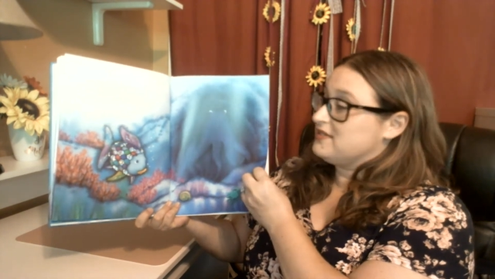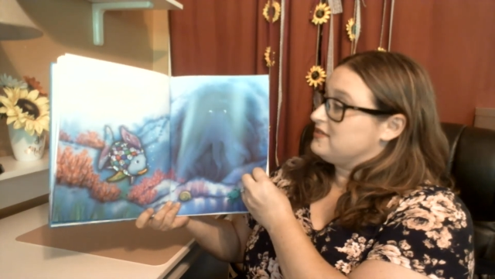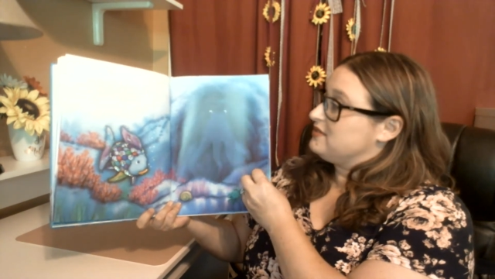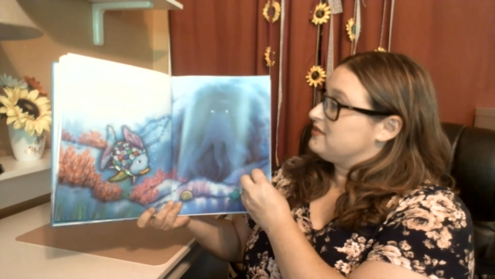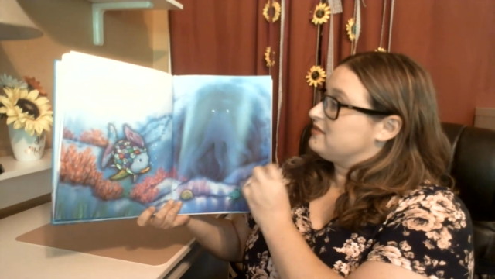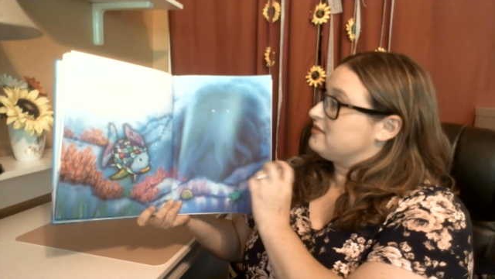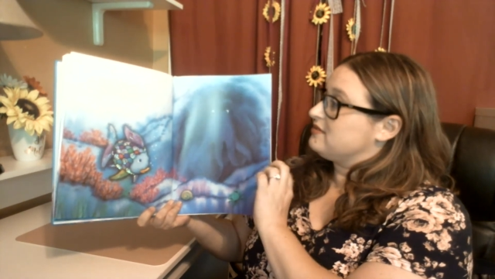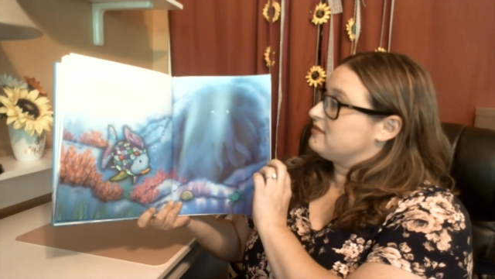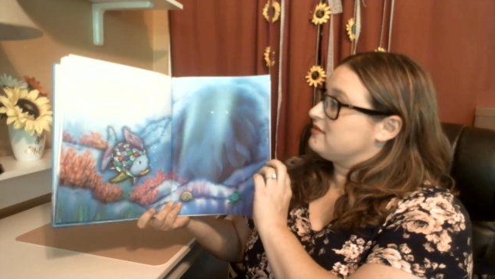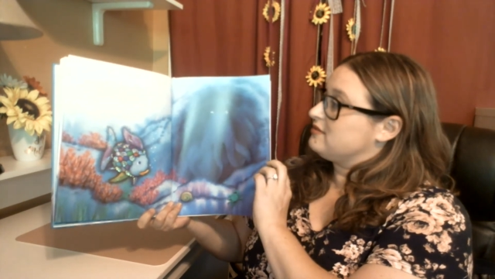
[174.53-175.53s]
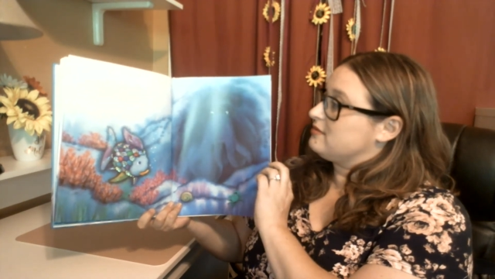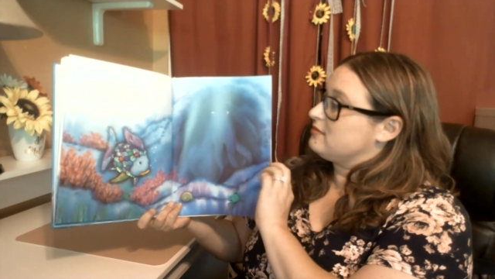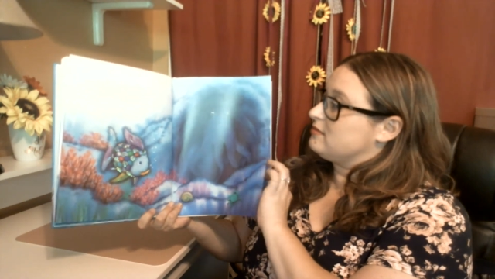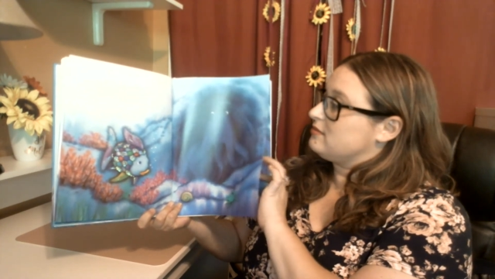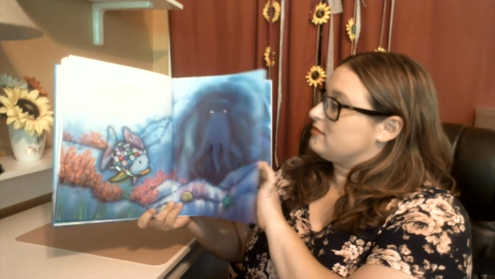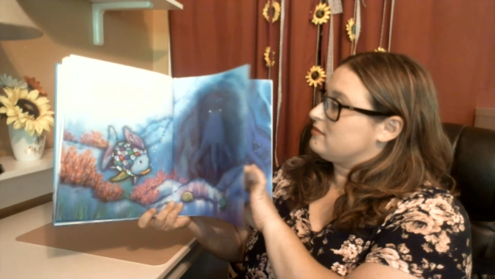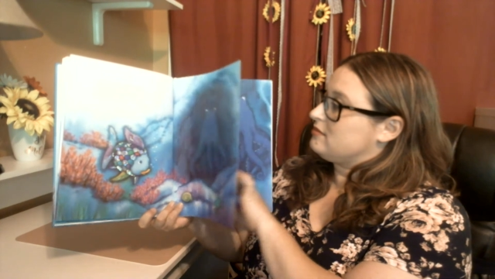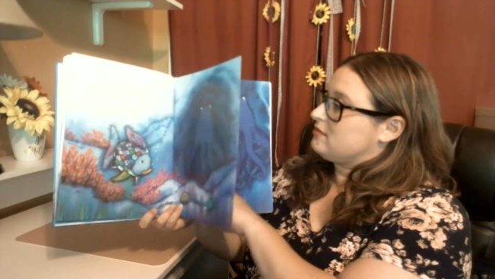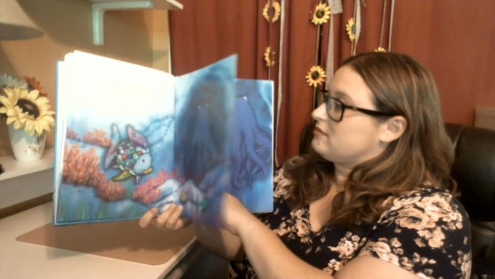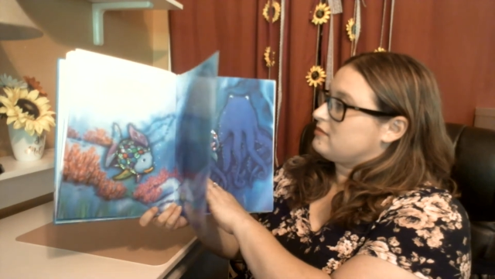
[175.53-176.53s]

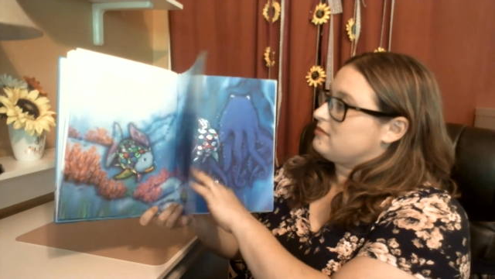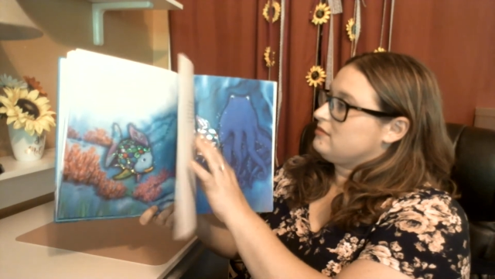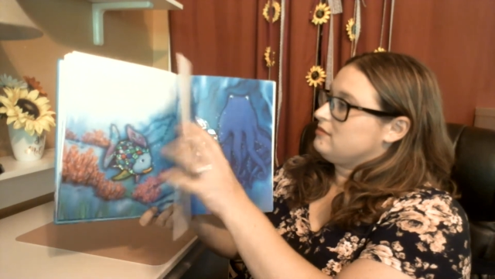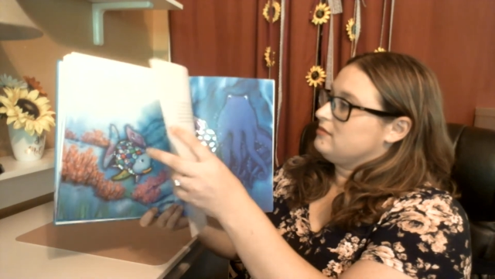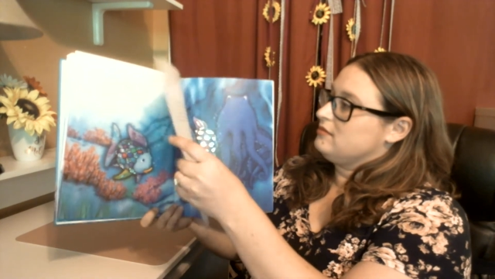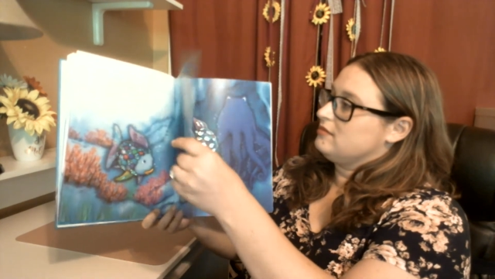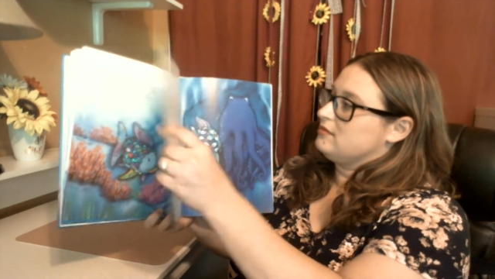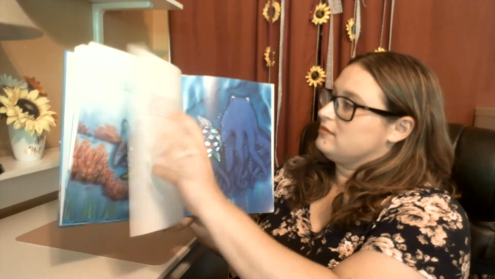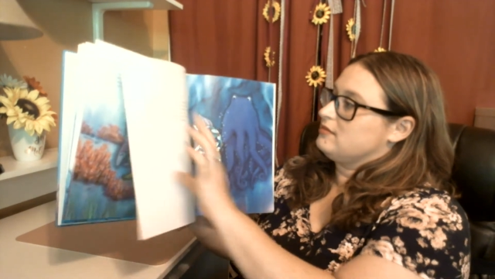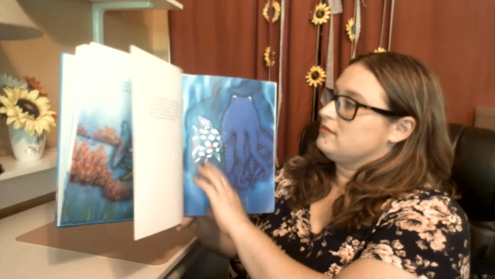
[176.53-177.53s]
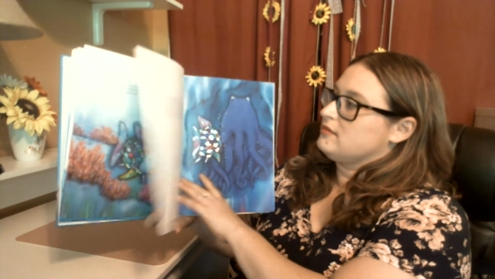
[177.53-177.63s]
No one is speaking in this clip.